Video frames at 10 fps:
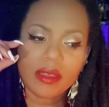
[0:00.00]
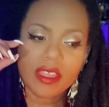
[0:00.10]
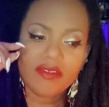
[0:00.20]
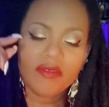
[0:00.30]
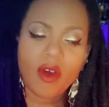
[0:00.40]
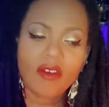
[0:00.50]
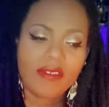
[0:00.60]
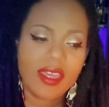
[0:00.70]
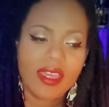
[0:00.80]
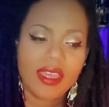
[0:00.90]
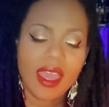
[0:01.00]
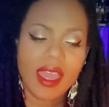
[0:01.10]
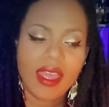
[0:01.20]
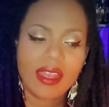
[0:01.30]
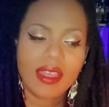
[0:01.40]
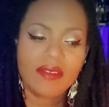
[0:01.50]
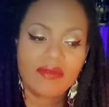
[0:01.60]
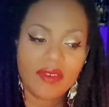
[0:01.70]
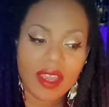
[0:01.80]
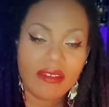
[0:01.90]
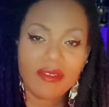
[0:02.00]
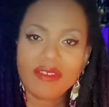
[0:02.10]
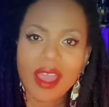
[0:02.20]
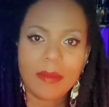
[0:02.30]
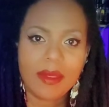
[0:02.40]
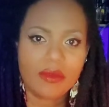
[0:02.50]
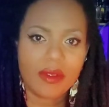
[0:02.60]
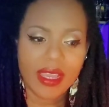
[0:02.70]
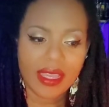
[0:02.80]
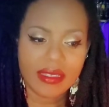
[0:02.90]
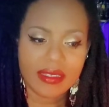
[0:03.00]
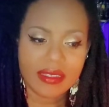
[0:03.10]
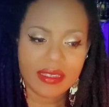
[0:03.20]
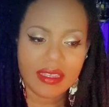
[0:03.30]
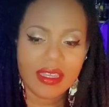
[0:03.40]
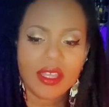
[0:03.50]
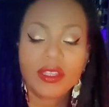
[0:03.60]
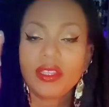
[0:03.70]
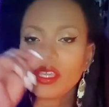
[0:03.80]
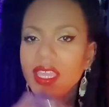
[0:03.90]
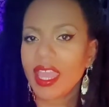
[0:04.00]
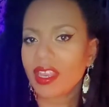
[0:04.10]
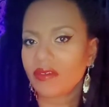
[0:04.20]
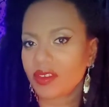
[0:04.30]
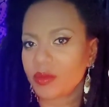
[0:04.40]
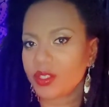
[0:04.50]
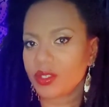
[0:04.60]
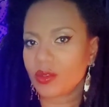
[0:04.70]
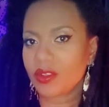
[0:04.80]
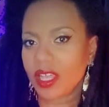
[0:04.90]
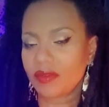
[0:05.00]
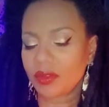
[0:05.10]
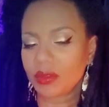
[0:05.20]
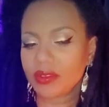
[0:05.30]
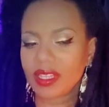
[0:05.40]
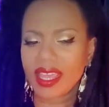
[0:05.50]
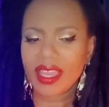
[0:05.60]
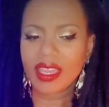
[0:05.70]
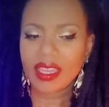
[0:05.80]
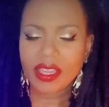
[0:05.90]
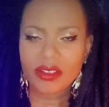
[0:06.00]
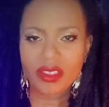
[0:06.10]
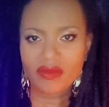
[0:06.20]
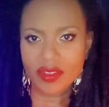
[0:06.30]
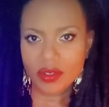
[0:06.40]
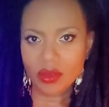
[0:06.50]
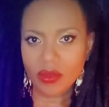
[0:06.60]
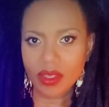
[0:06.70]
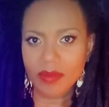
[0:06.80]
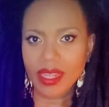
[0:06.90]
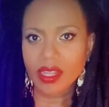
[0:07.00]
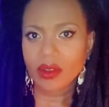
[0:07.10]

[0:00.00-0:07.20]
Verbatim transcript: evolving at a very rapid rate. Looking at it from a soul level, like here in the physical, it might not